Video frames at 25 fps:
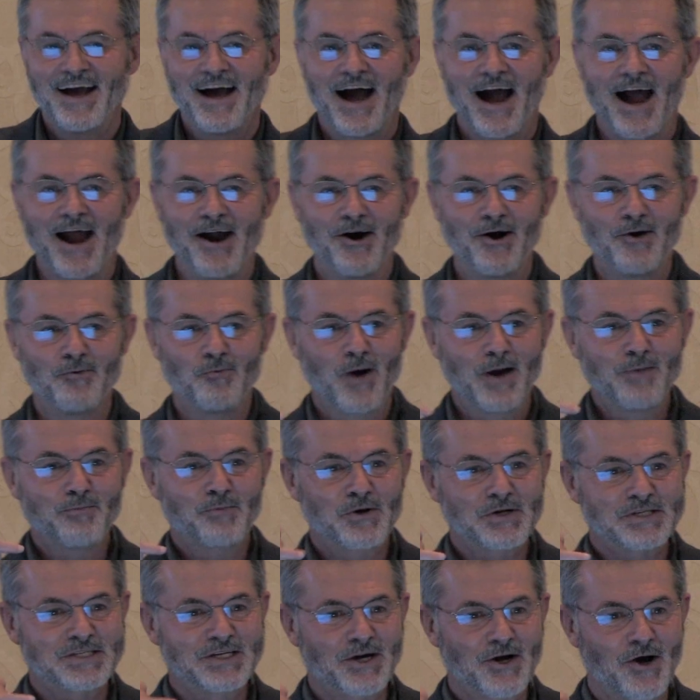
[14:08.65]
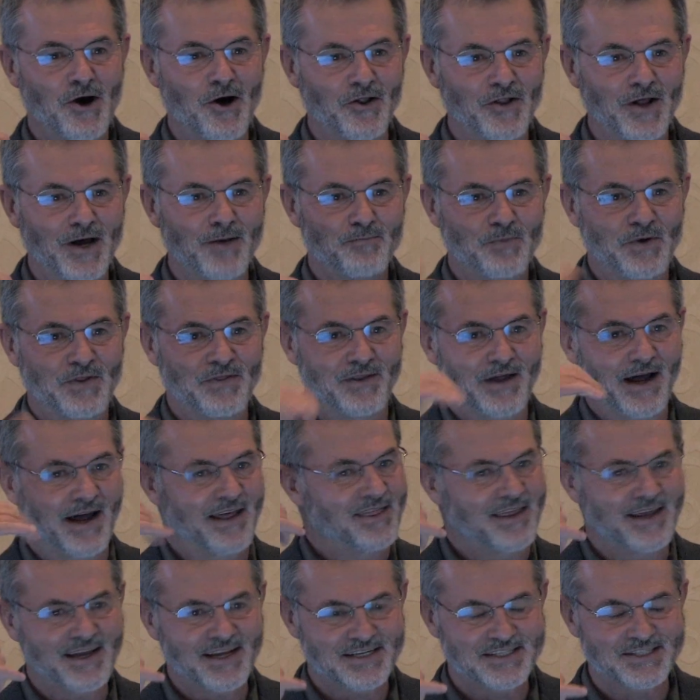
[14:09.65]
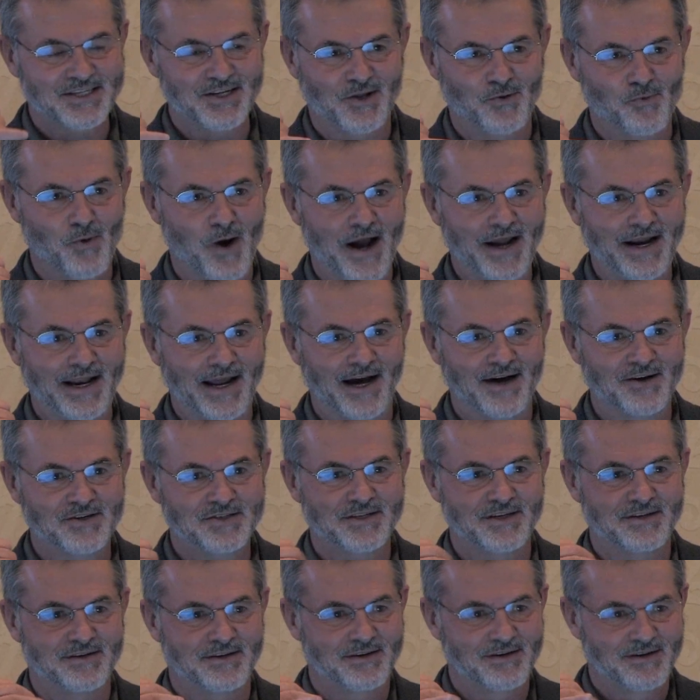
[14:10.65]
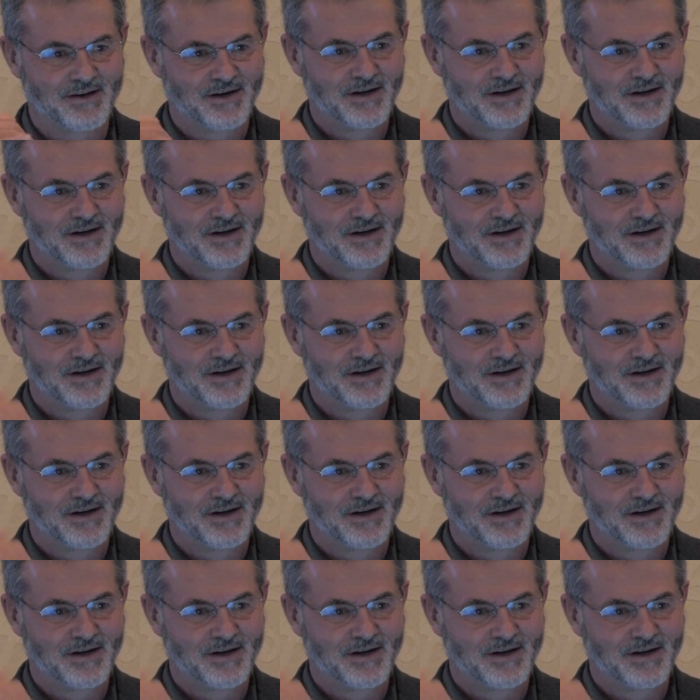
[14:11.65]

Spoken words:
I heard one person called up, and I think it's to the White House, and